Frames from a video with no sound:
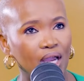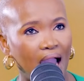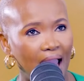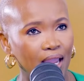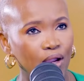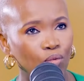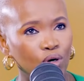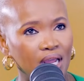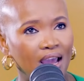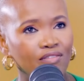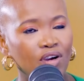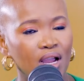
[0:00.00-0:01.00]
I would
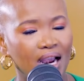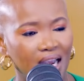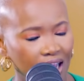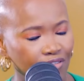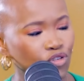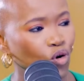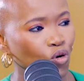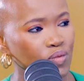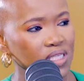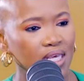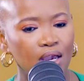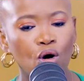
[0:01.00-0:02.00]
have left home
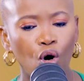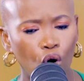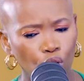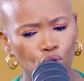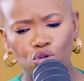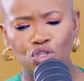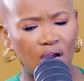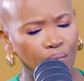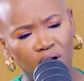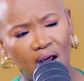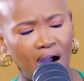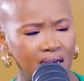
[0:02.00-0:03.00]
saying, oh, today I'm
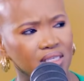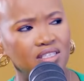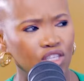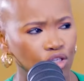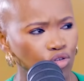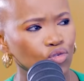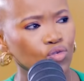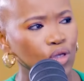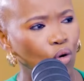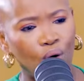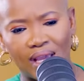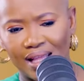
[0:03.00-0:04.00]
going to ask the teacher to do this
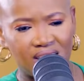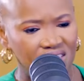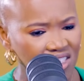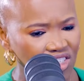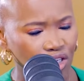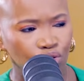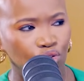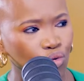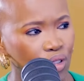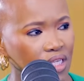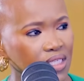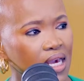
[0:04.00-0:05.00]
or get the teacher to
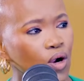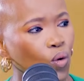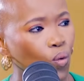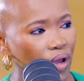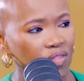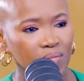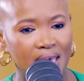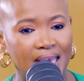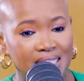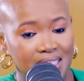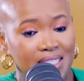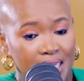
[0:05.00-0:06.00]
do this with me.
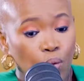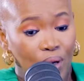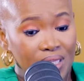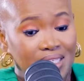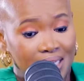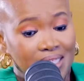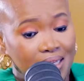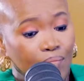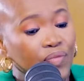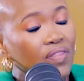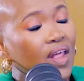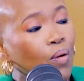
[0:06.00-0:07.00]
It was just
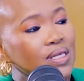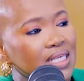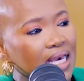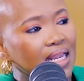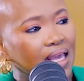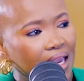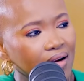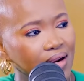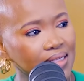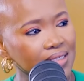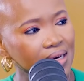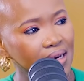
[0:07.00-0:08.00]
something that was inherent